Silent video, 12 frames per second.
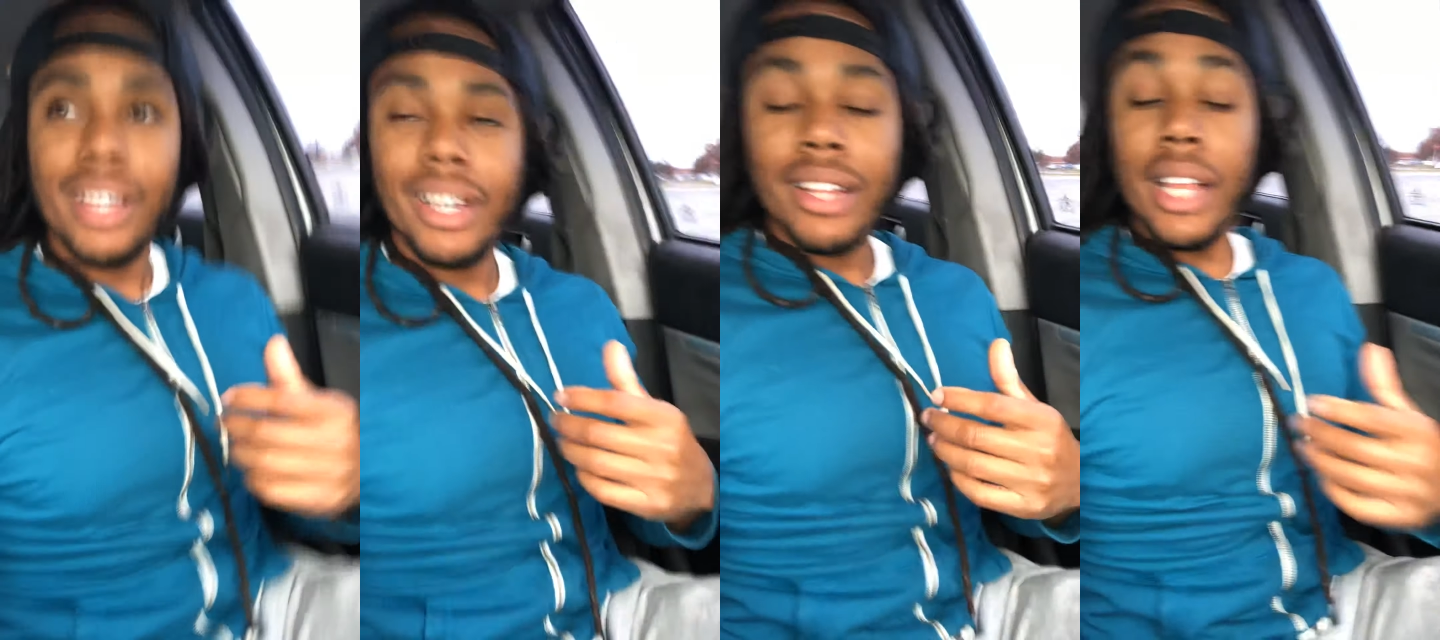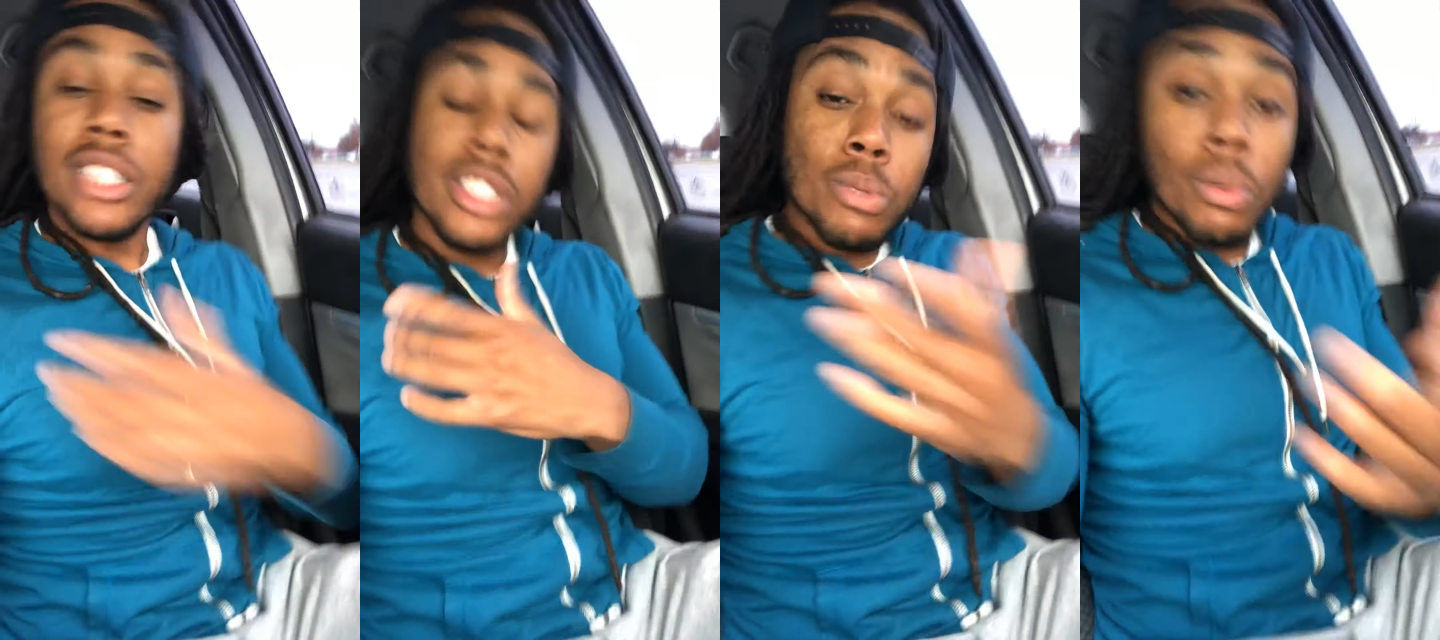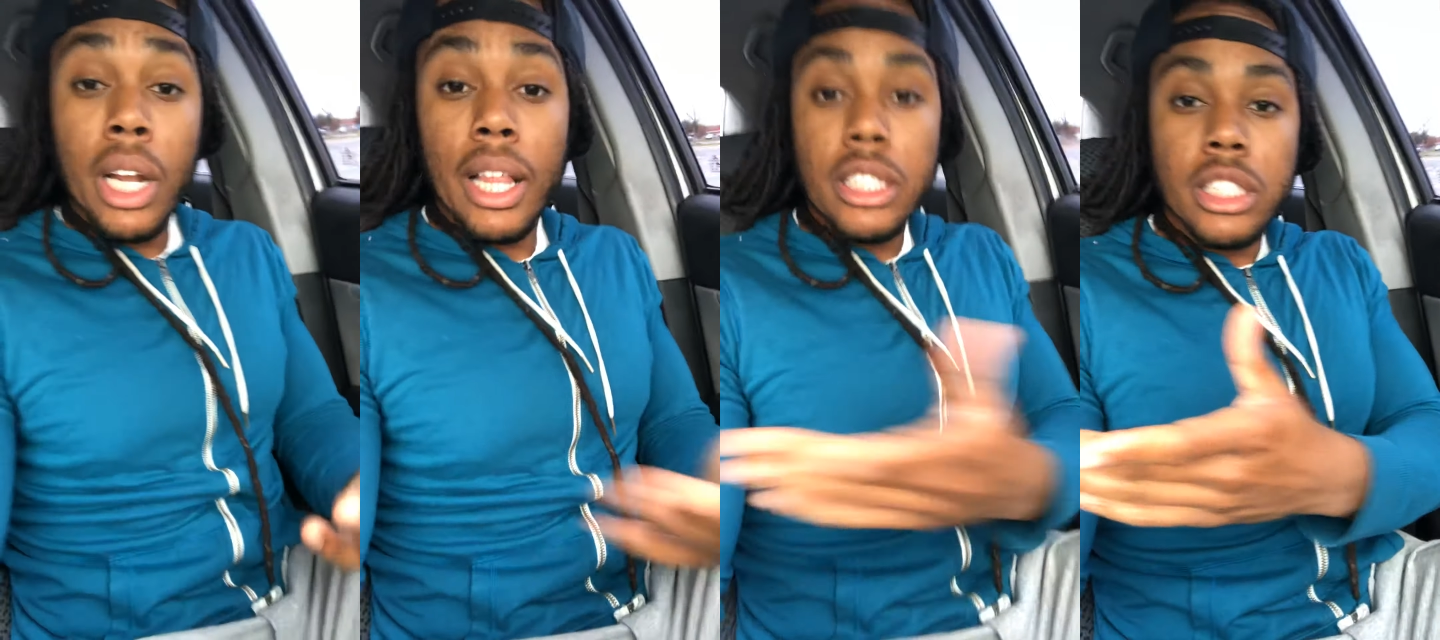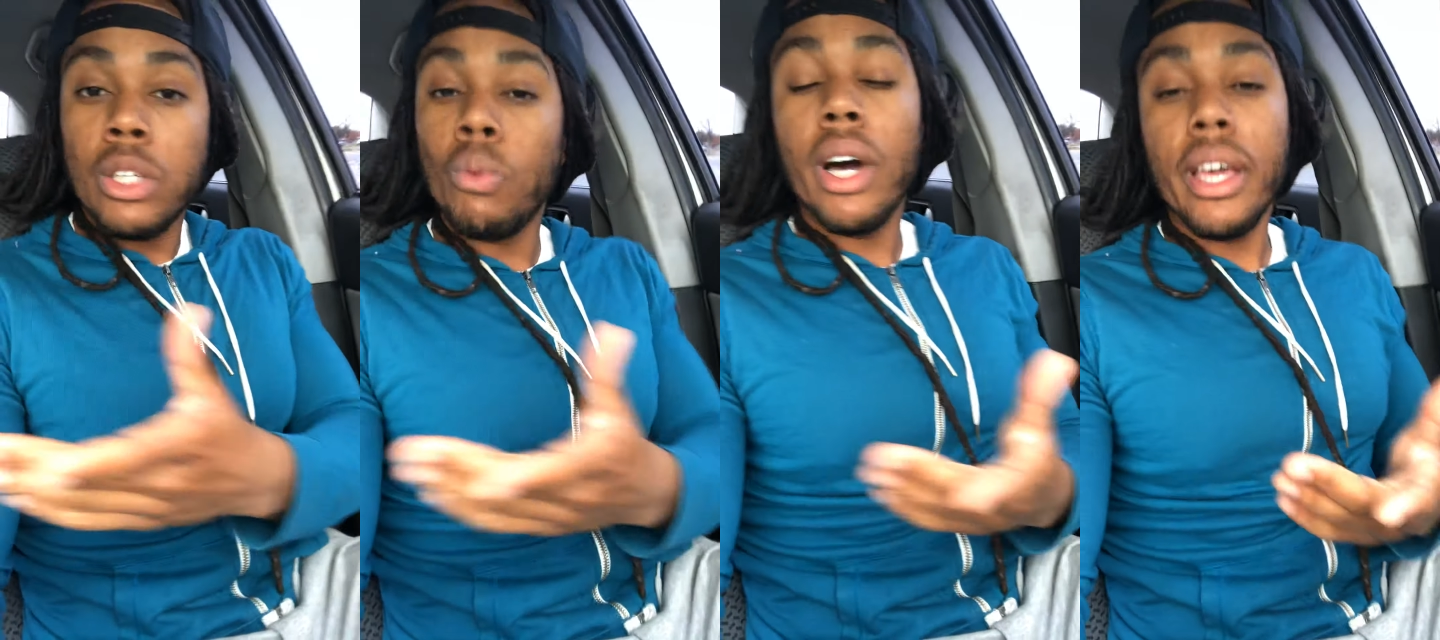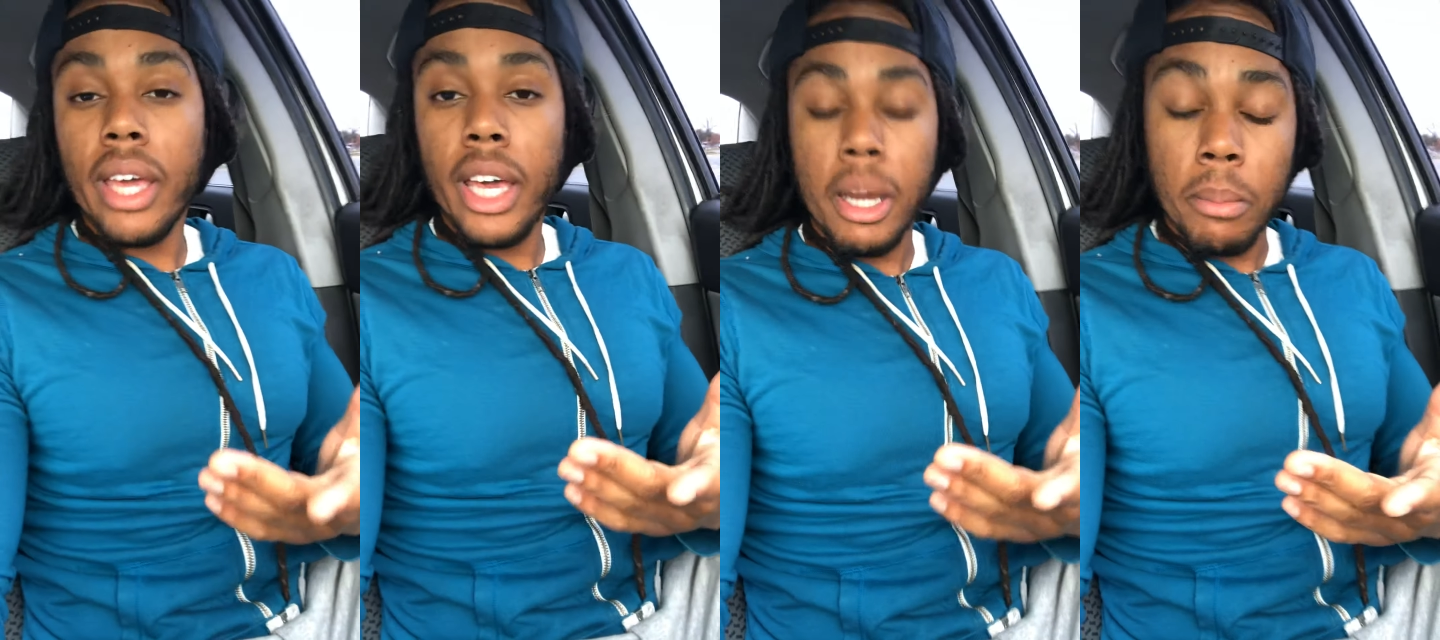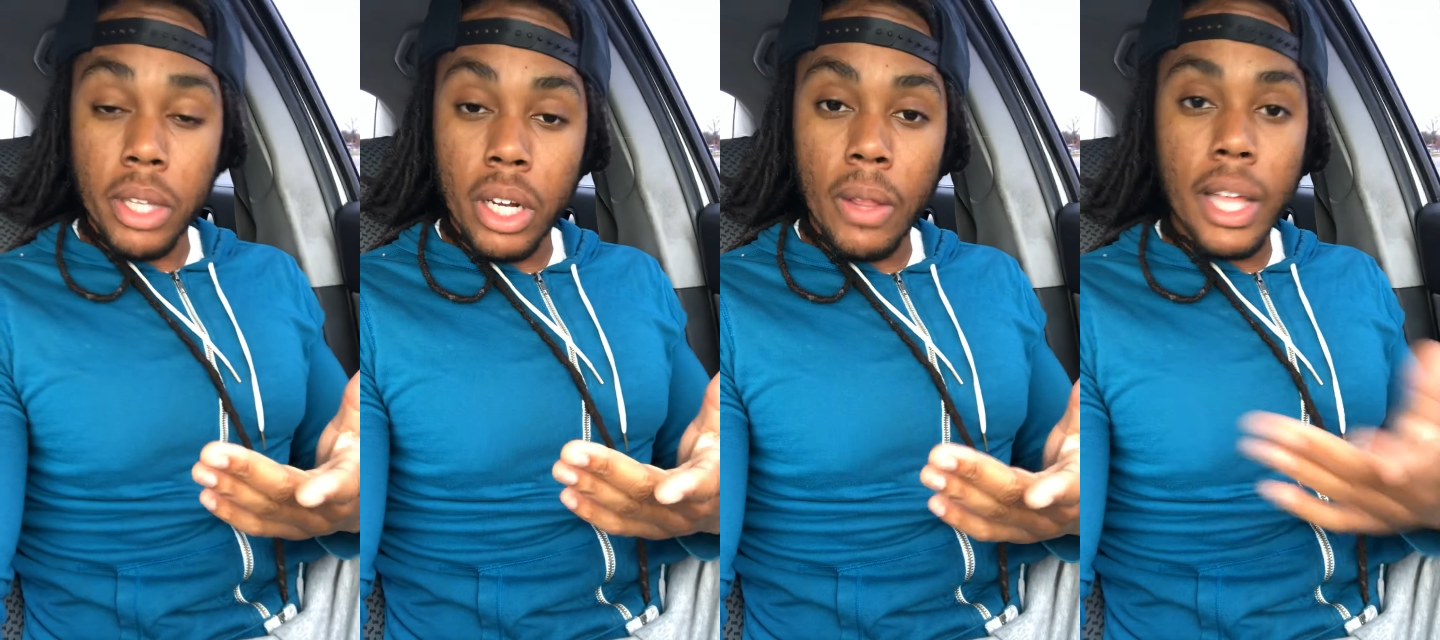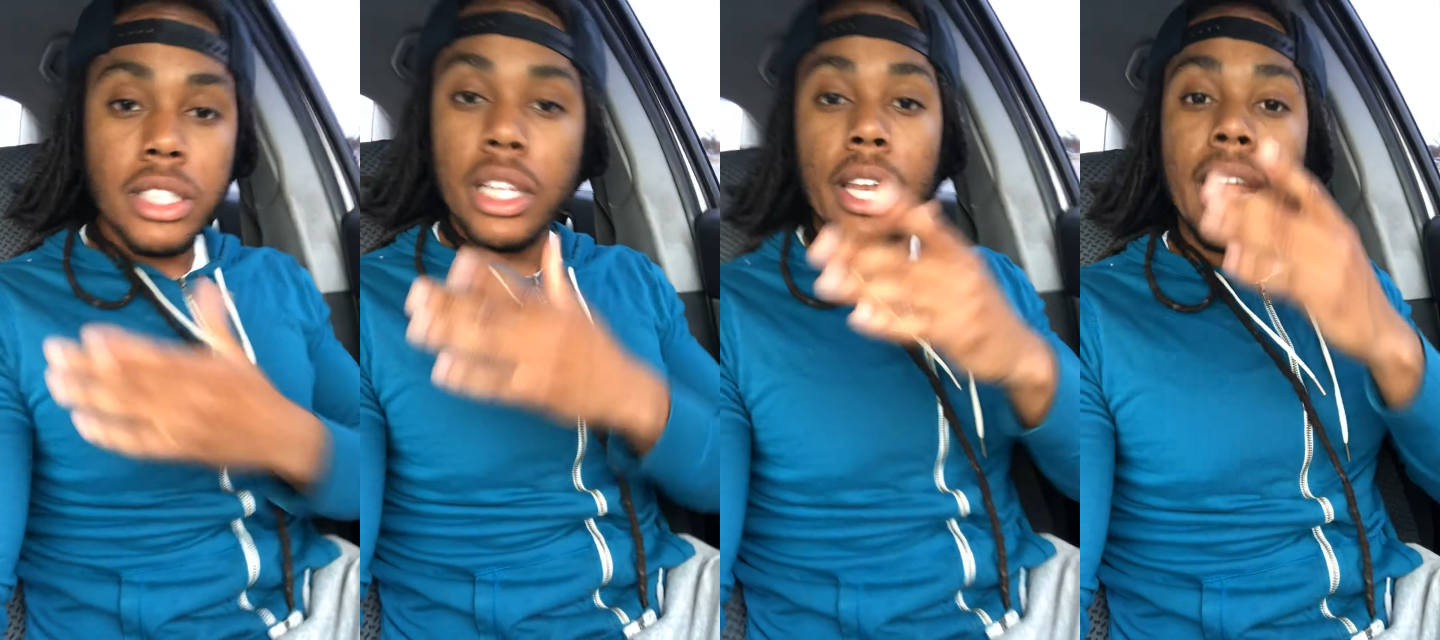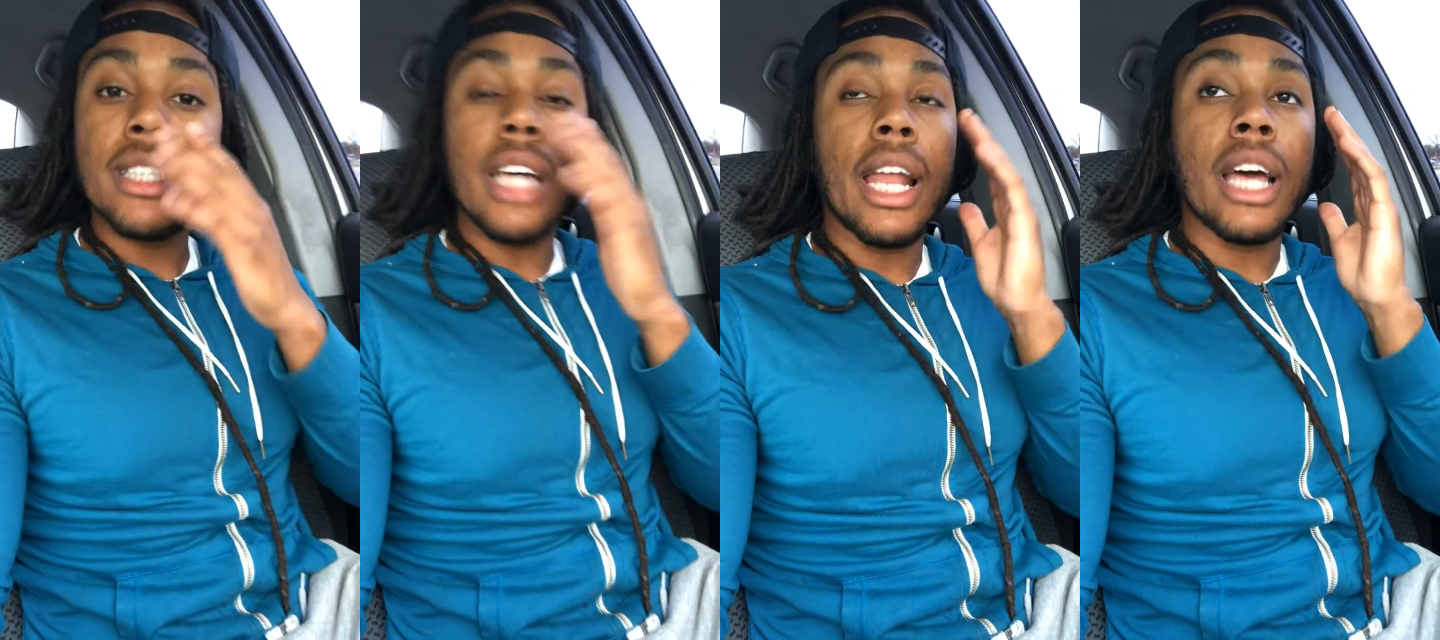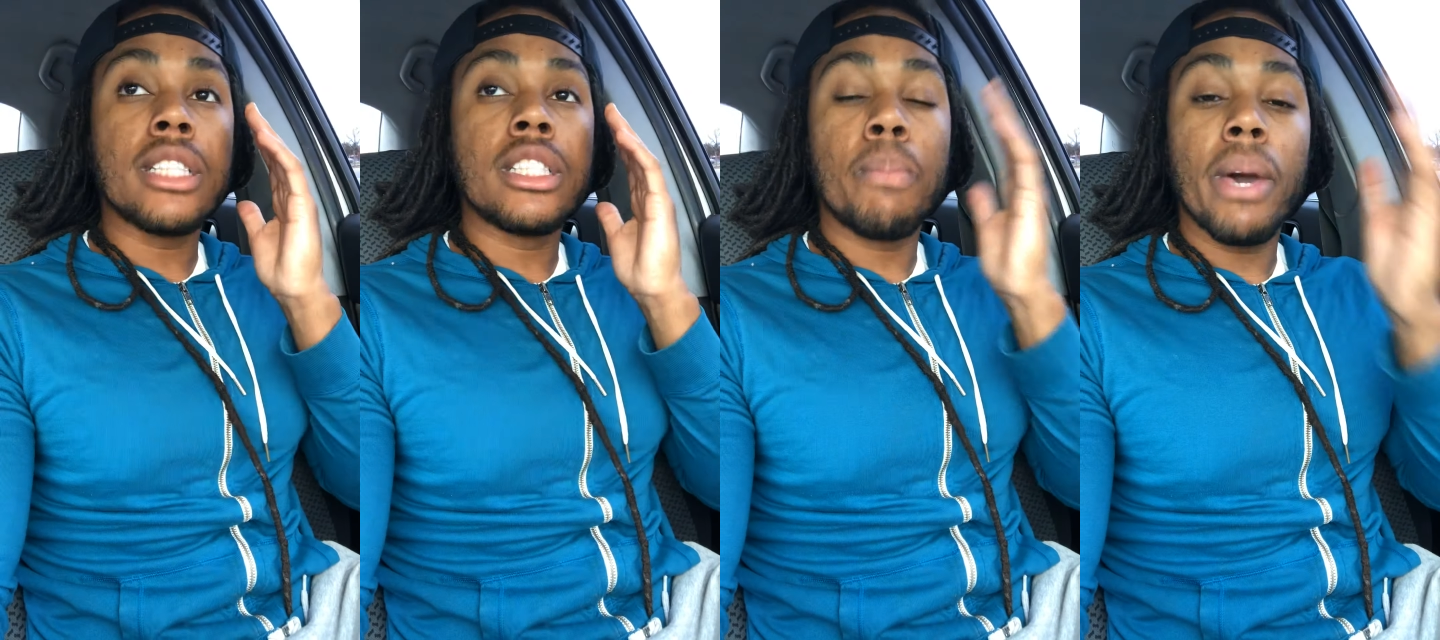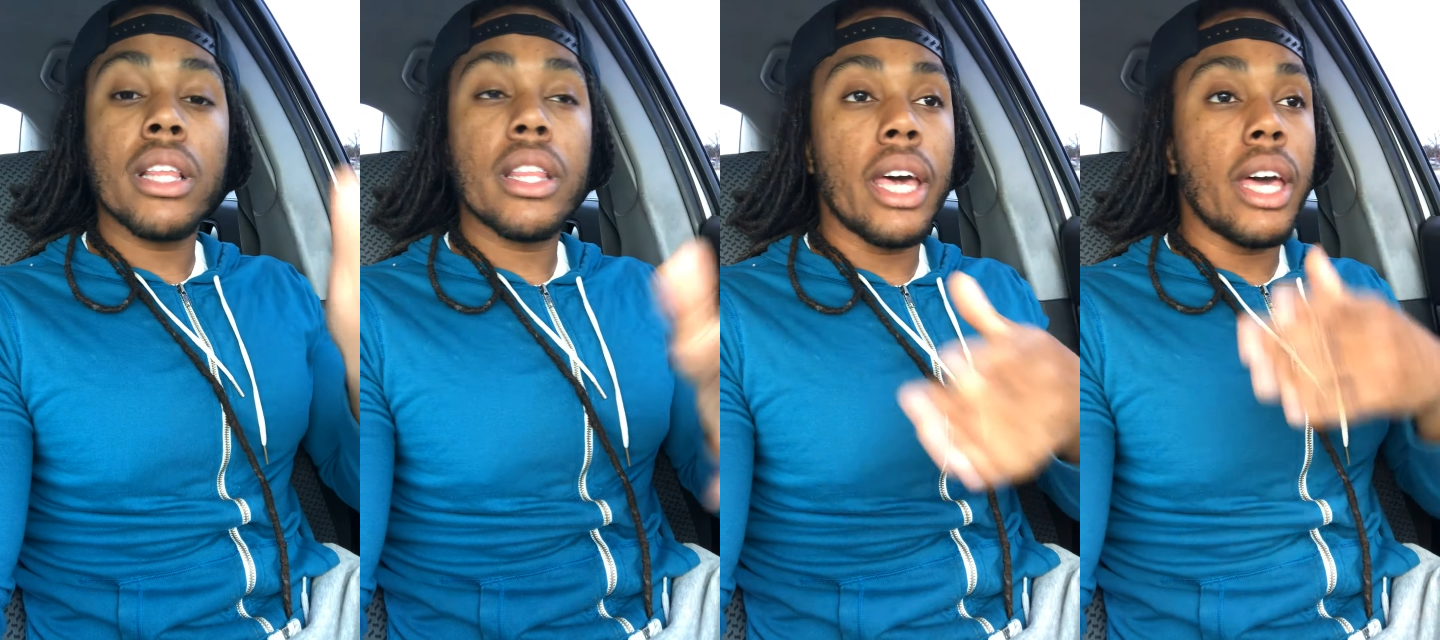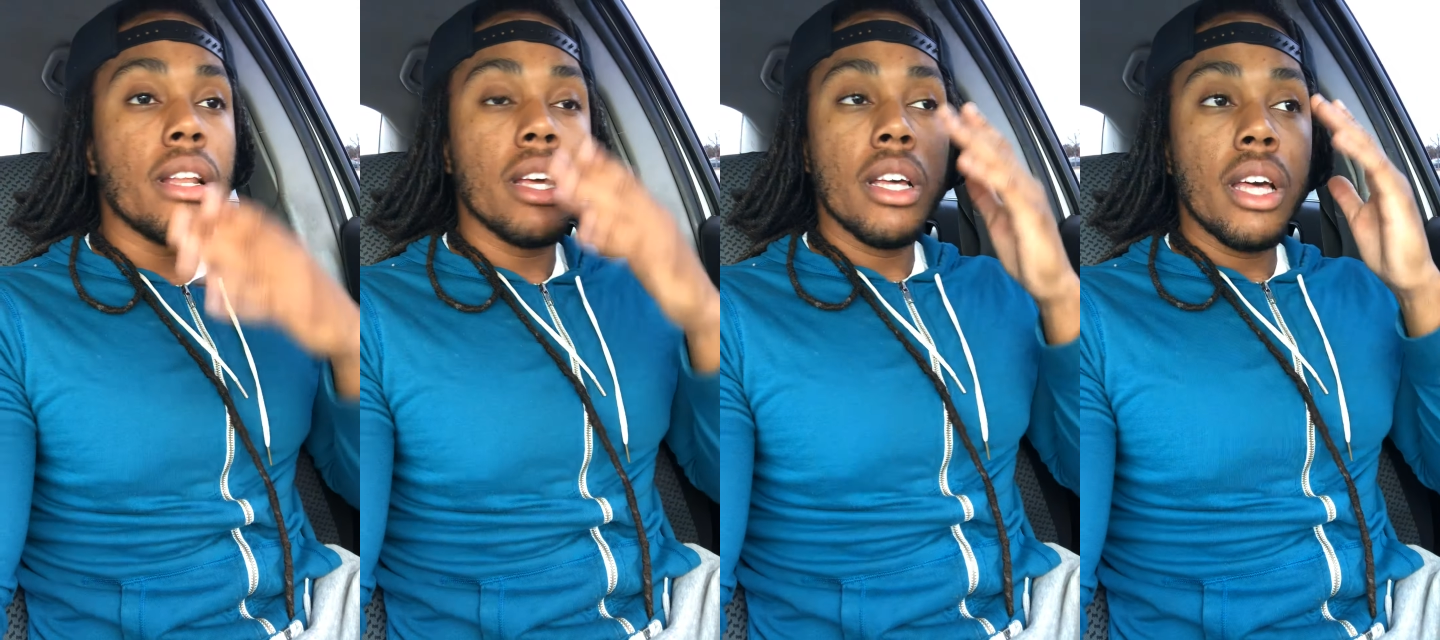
That's just who I am. And I expect that.